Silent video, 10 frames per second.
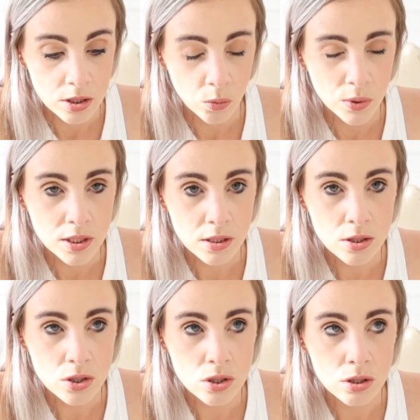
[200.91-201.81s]
we
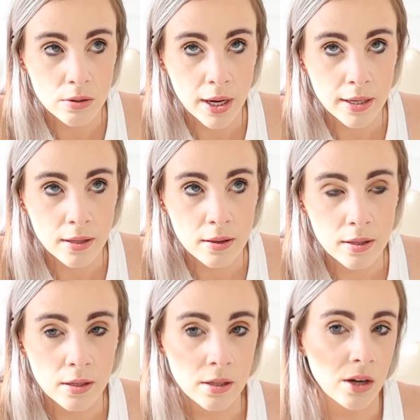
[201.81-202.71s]
didn't do
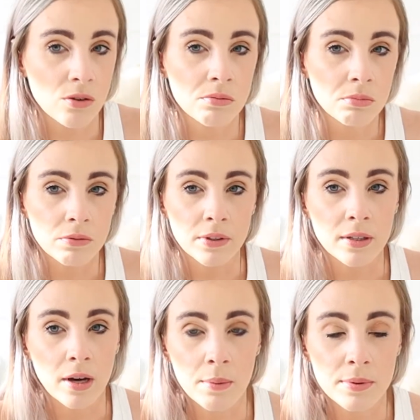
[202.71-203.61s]
anything like removing
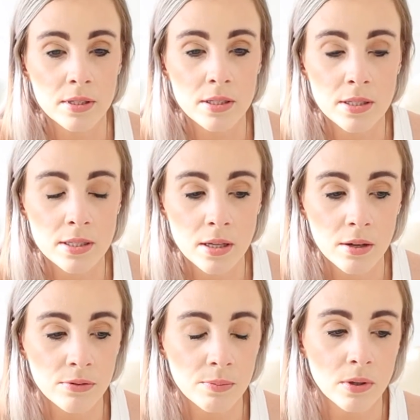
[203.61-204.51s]
cupboards and
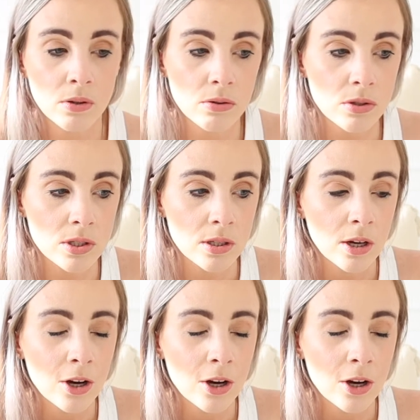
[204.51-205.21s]
stuff because